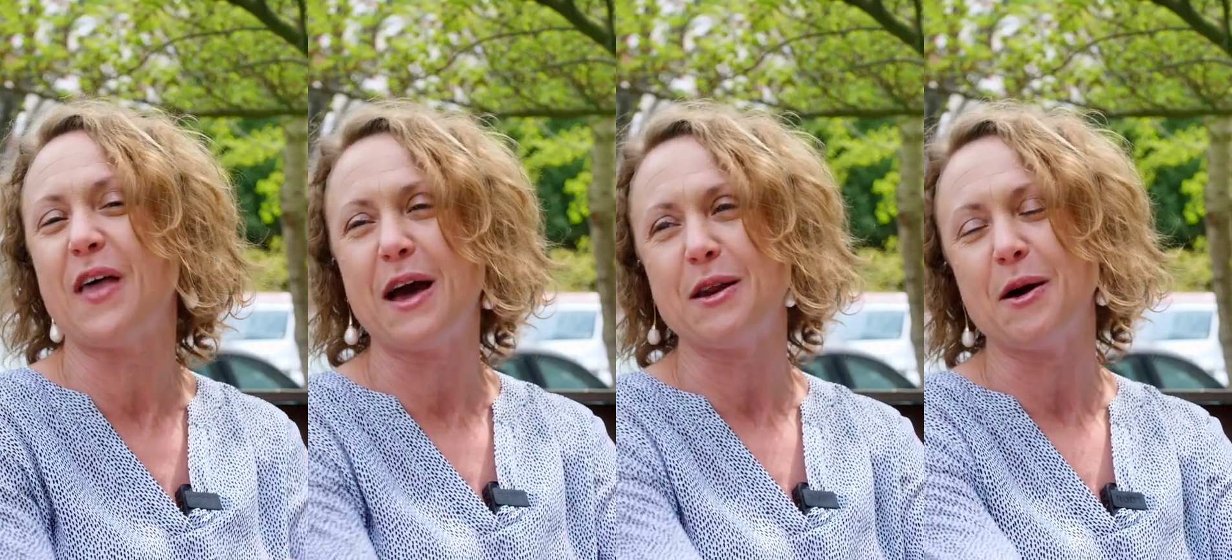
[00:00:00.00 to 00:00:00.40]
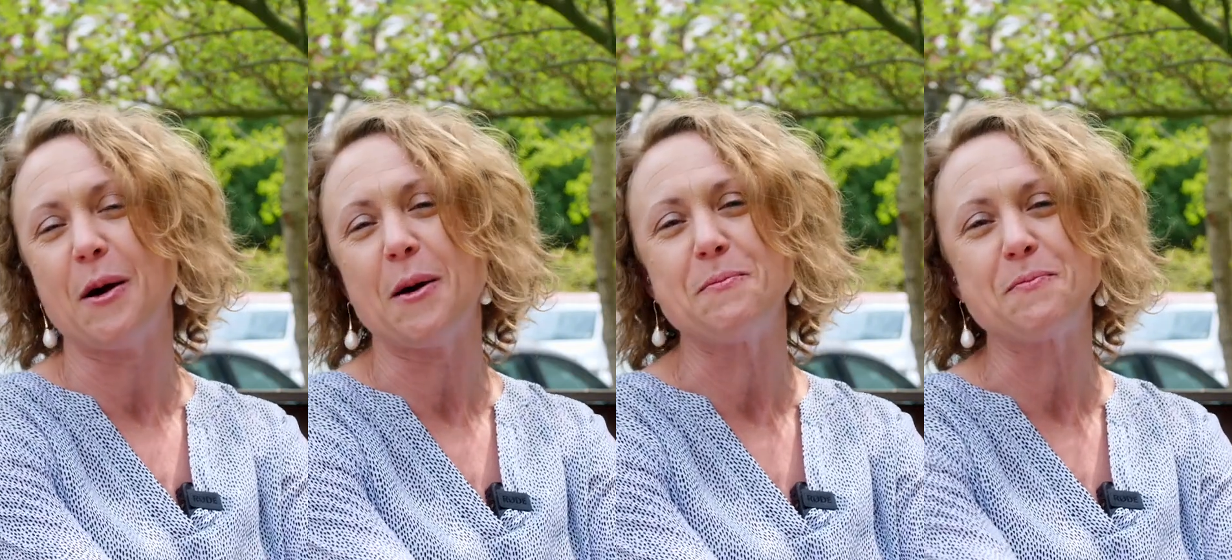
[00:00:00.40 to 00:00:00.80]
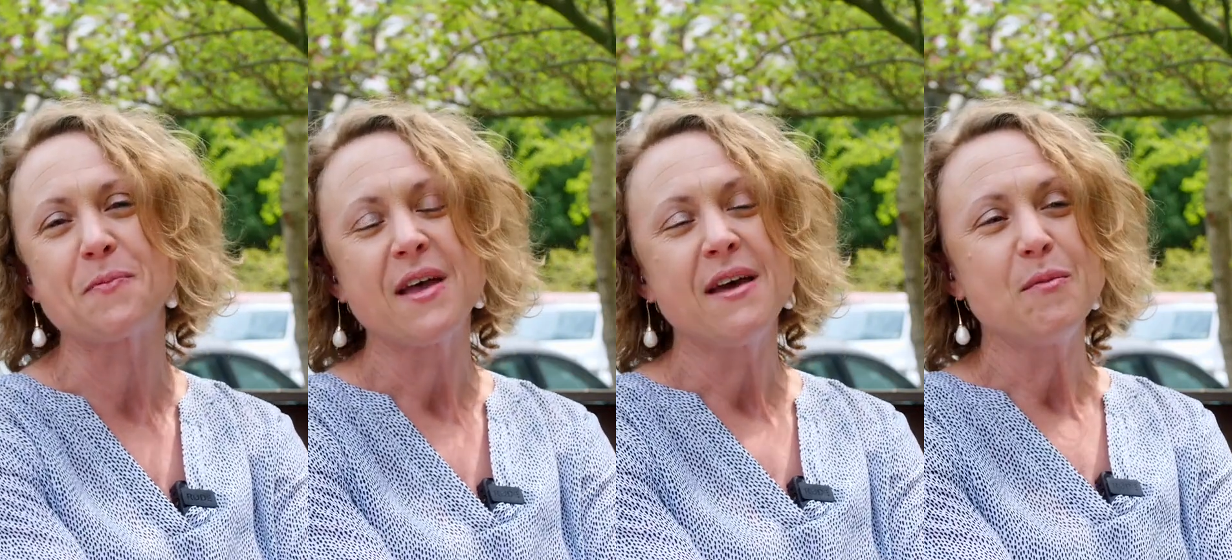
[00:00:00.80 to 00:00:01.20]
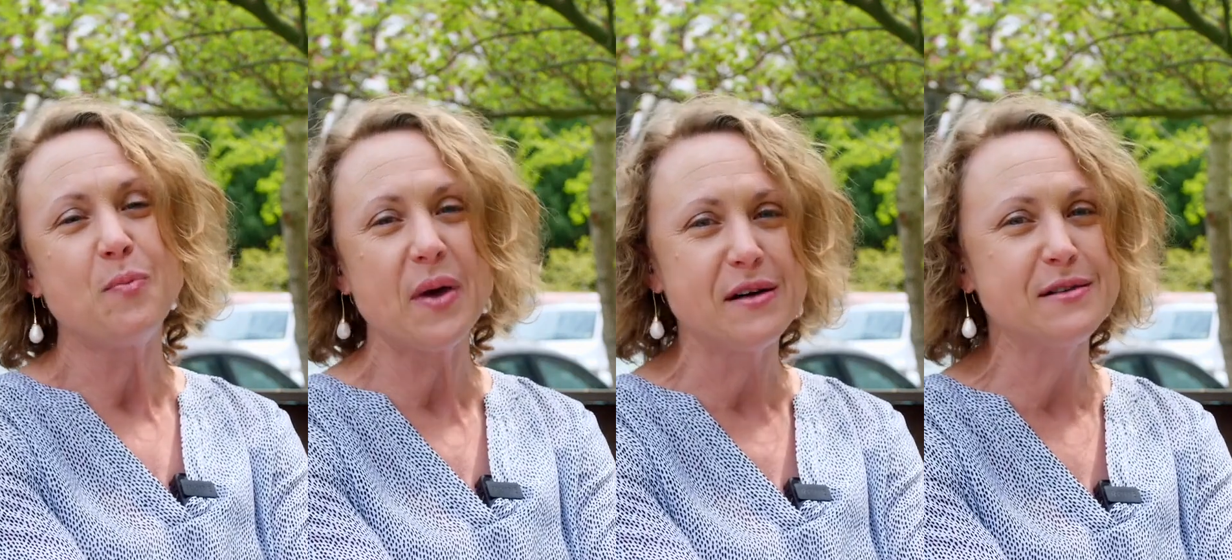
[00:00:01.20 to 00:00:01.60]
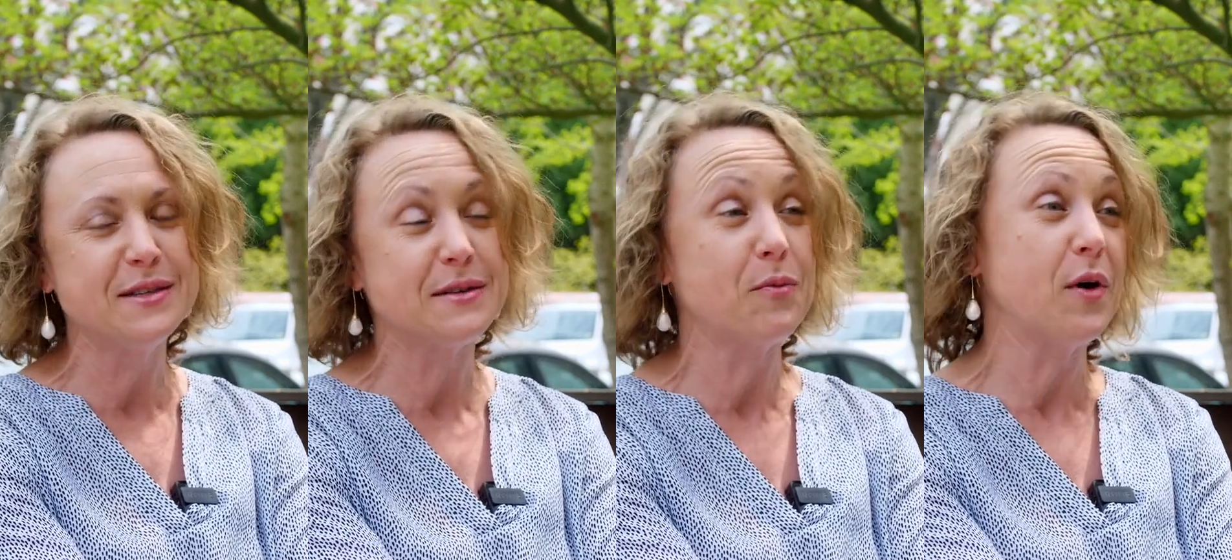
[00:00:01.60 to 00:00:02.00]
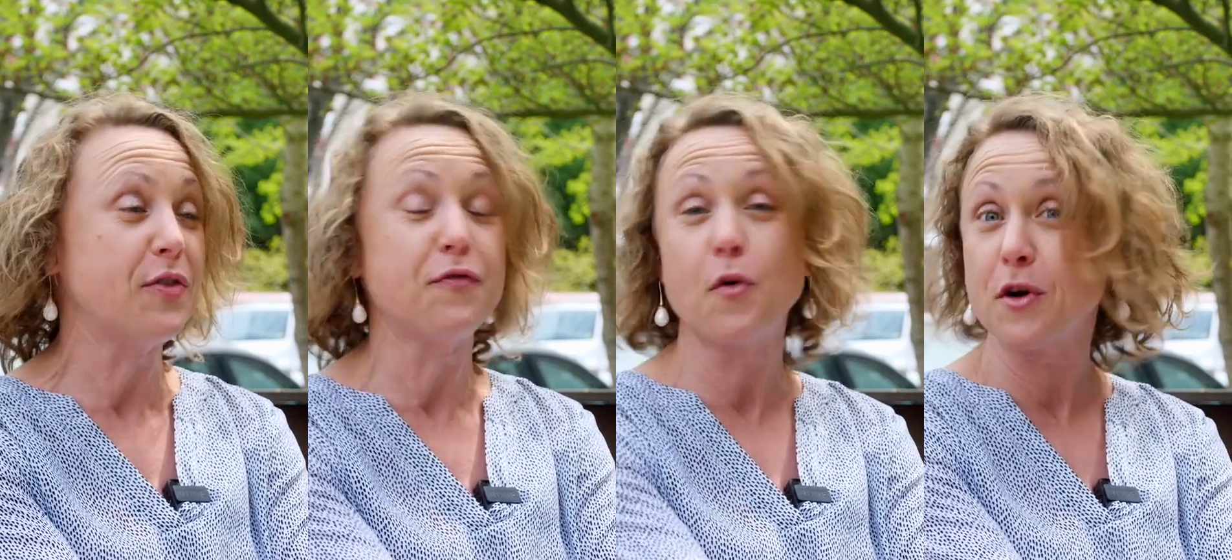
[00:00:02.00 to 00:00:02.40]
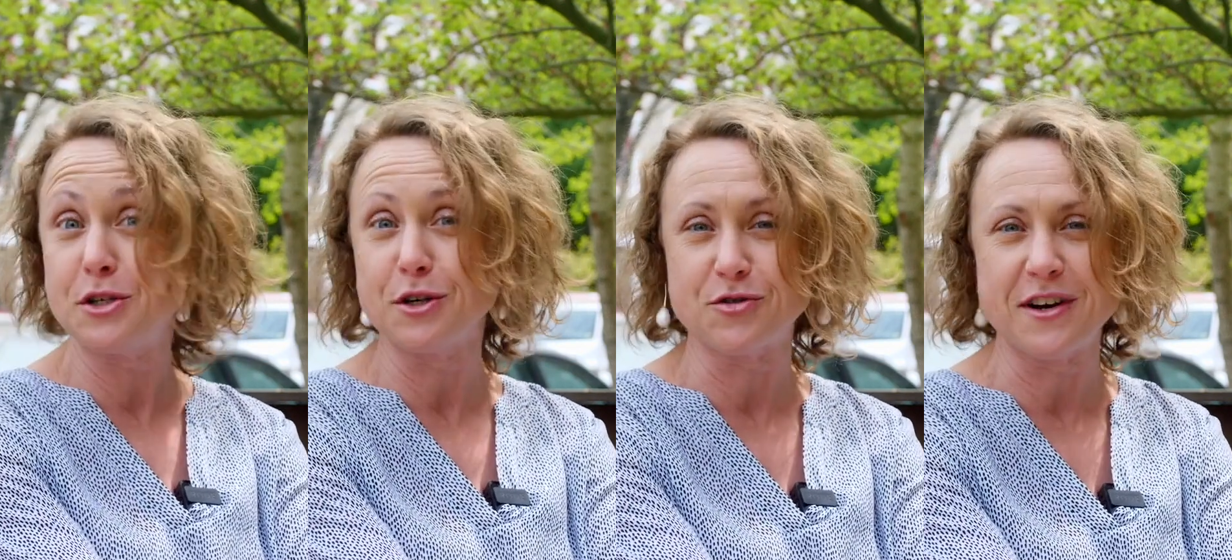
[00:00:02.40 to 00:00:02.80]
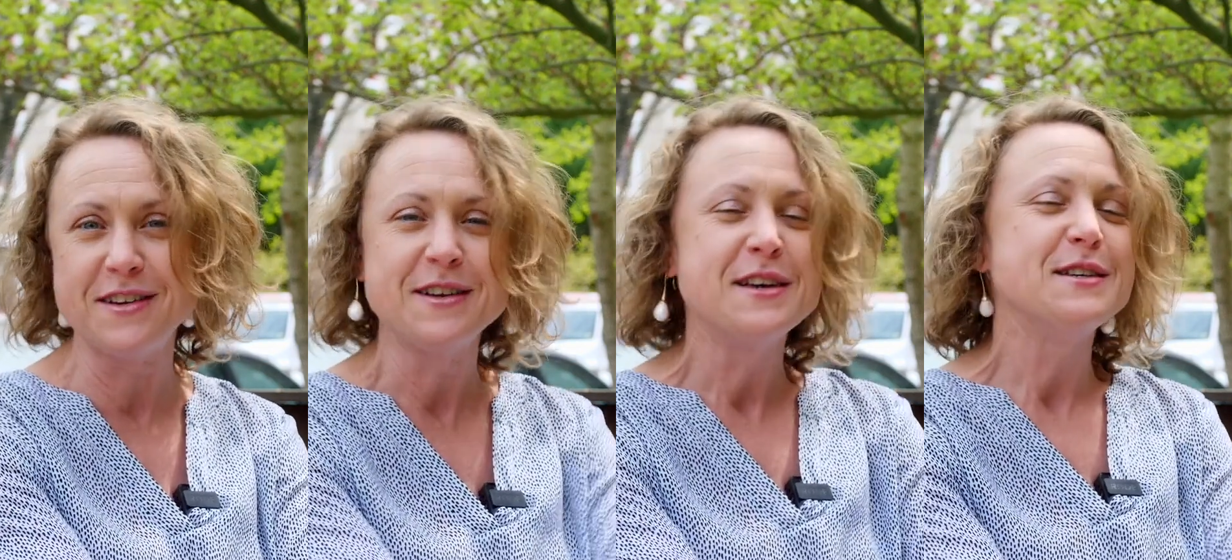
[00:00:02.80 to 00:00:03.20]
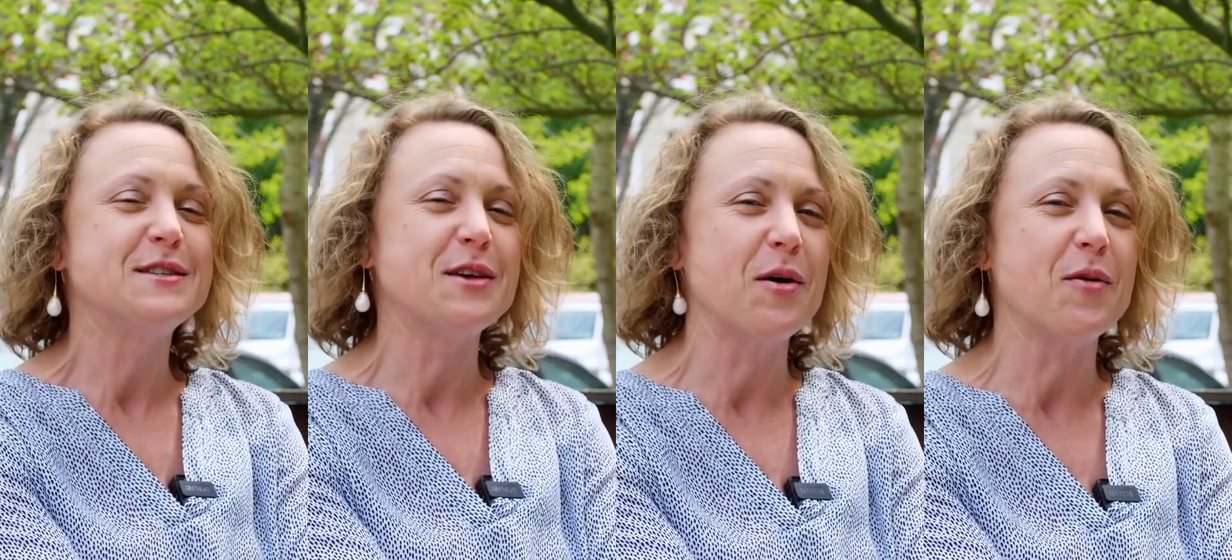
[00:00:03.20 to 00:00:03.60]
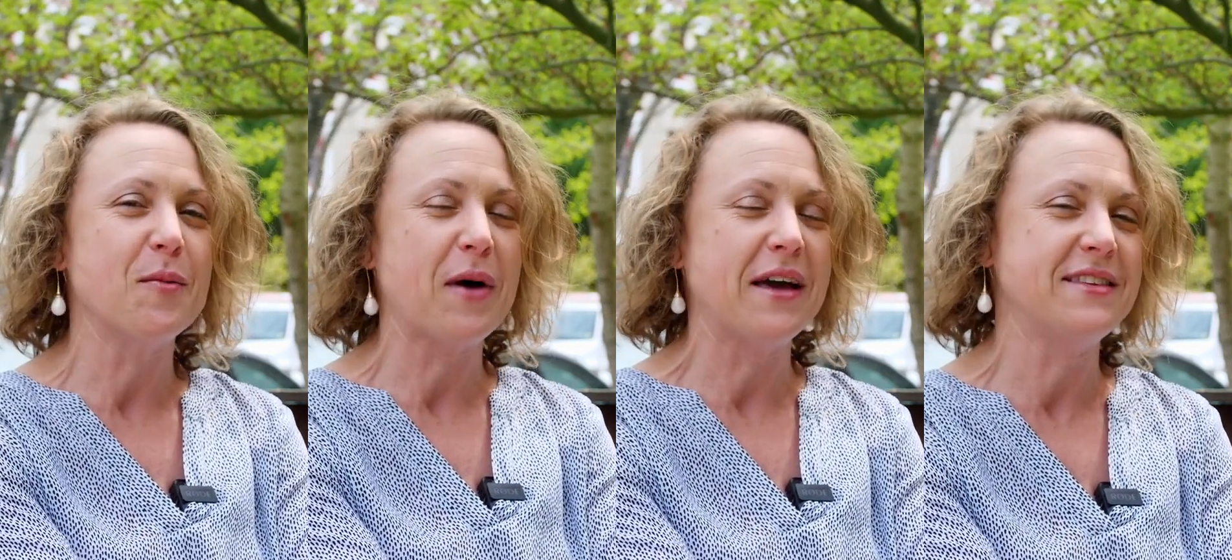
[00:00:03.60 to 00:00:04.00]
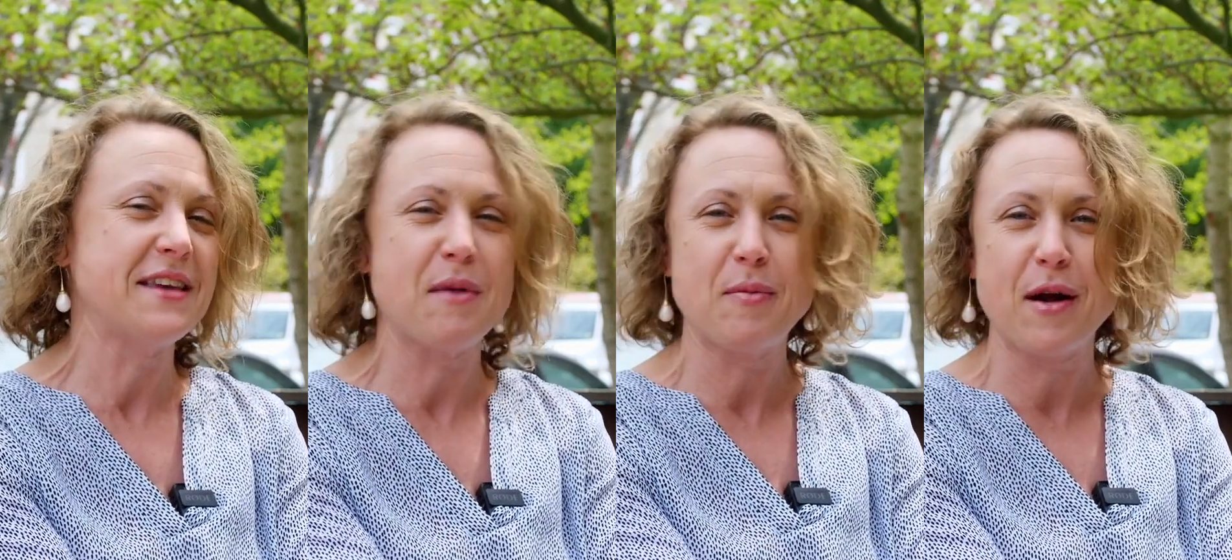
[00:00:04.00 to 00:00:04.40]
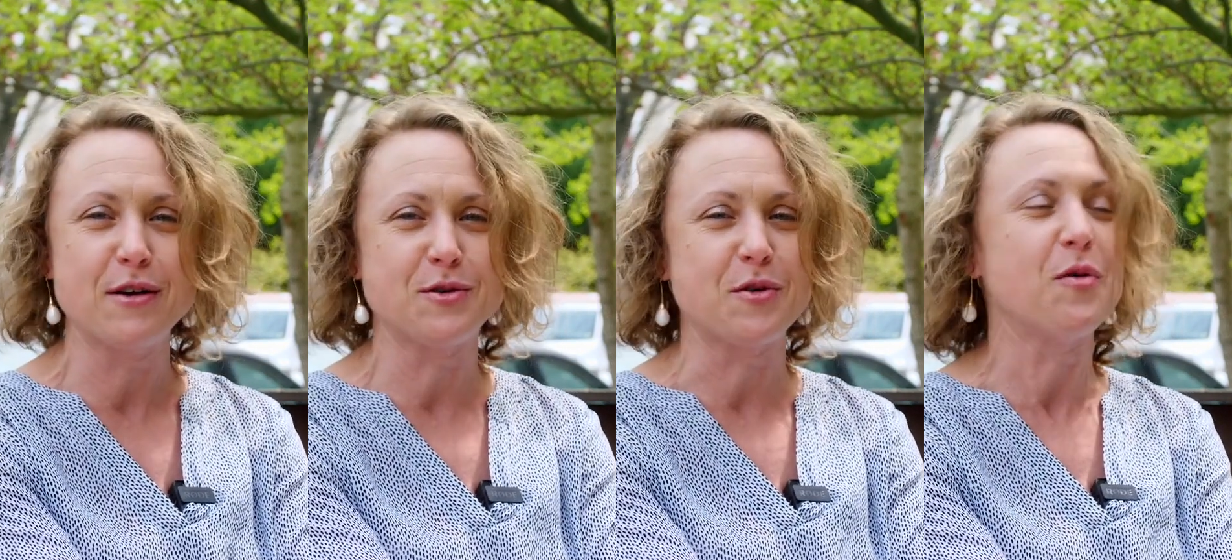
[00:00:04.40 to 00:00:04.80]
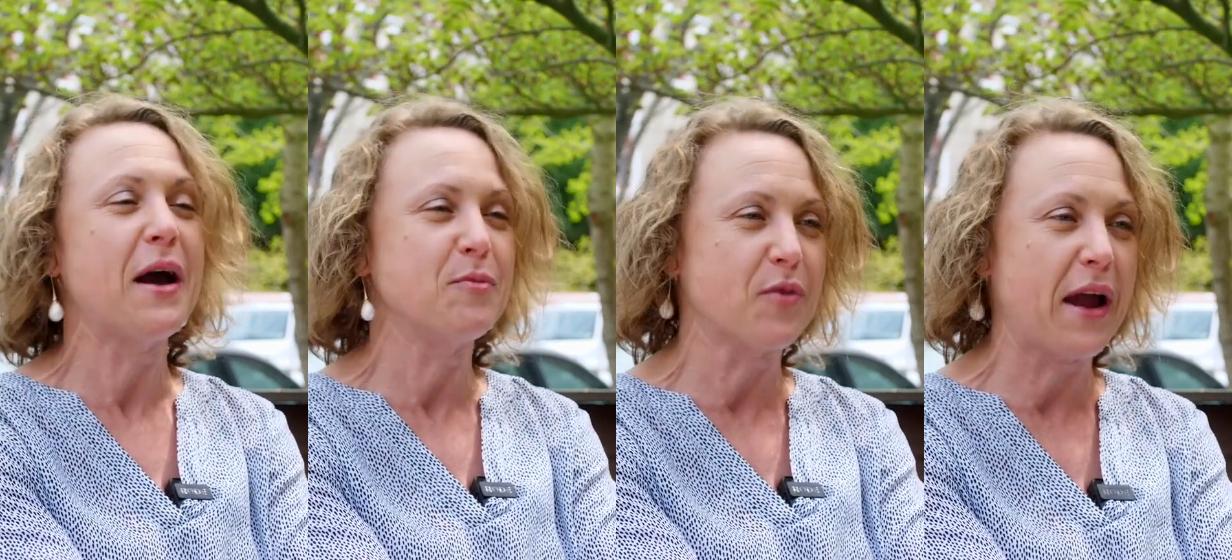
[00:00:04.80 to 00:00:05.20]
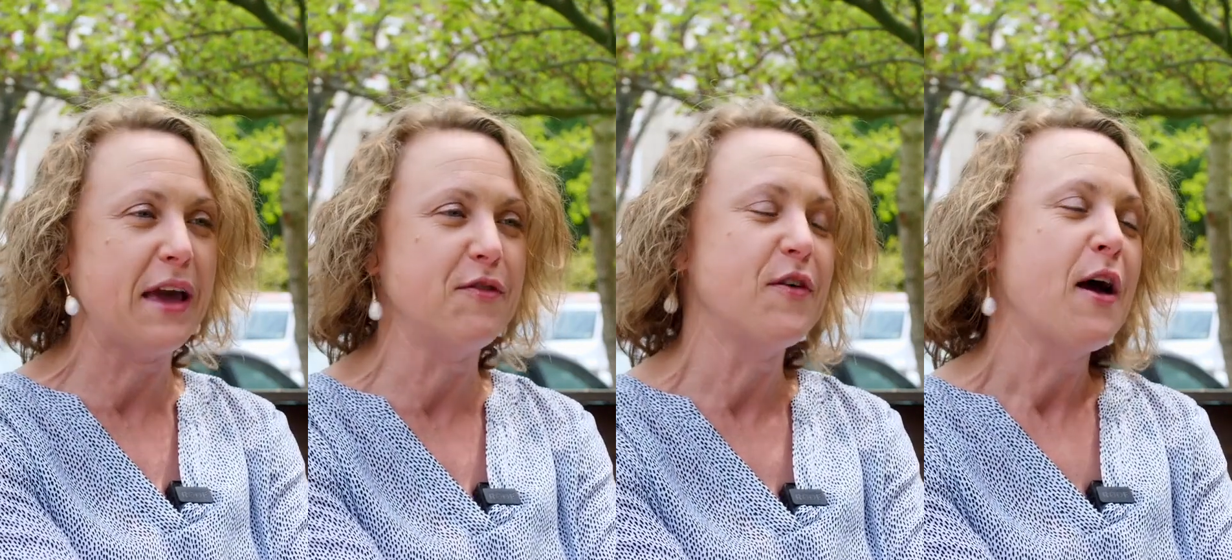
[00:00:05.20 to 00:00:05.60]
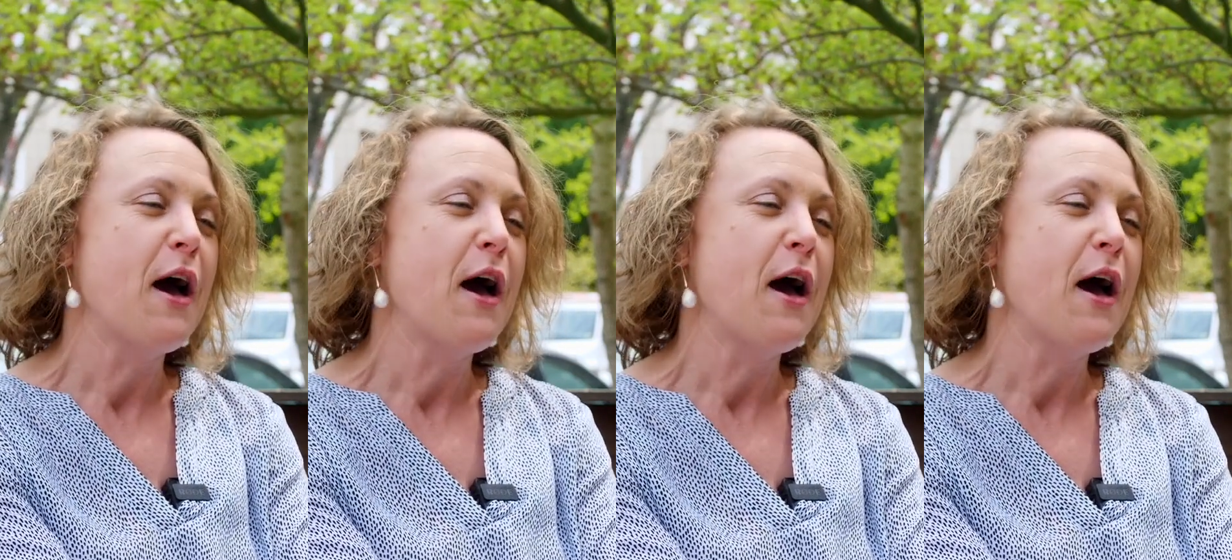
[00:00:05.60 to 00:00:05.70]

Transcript: that um, build with four children. So I say my parents were quite brave.